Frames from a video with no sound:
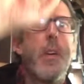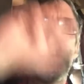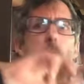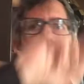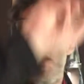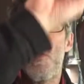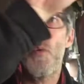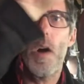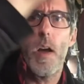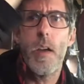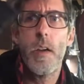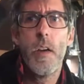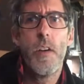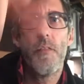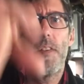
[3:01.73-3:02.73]
and how do I
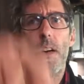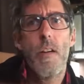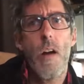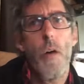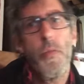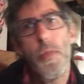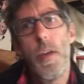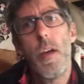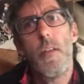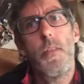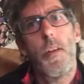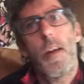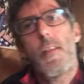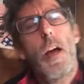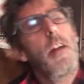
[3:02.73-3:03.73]
figure out this
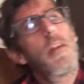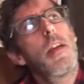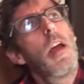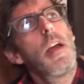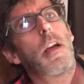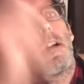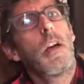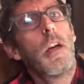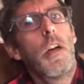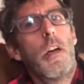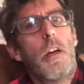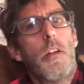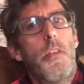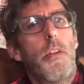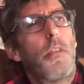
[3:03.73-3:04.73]
and I've got to take
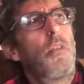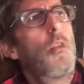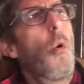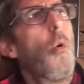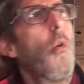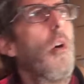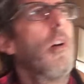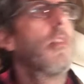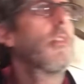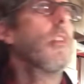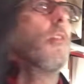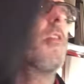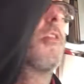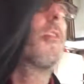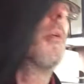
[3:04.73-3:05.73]
this torch
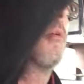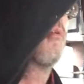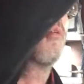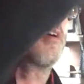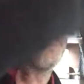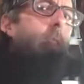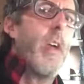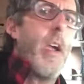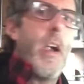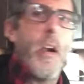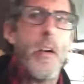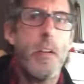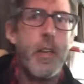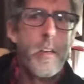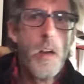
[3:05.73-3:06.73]
and throw it
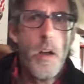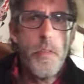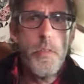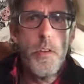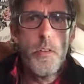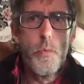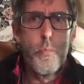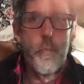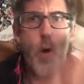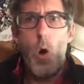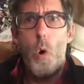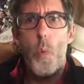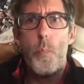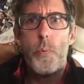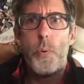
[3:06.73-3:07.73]
there to cut this
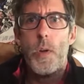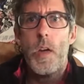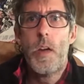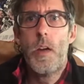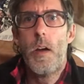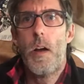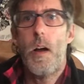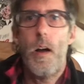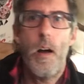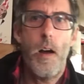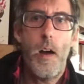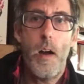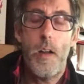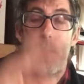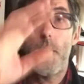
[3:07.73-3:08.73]
rope
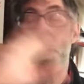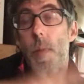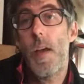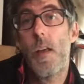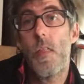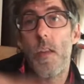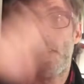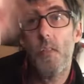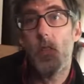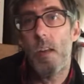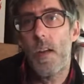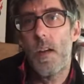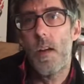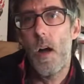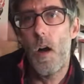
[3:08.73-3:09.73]
to make this
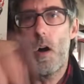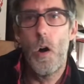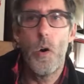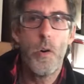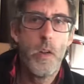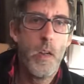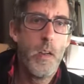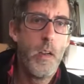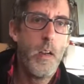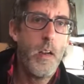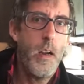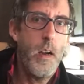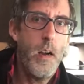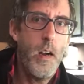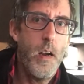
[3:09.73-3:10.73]
thing go
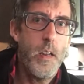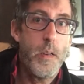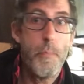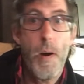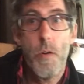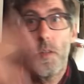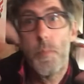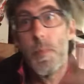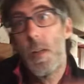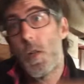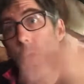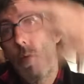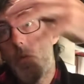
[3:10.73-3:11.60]
to bounce me to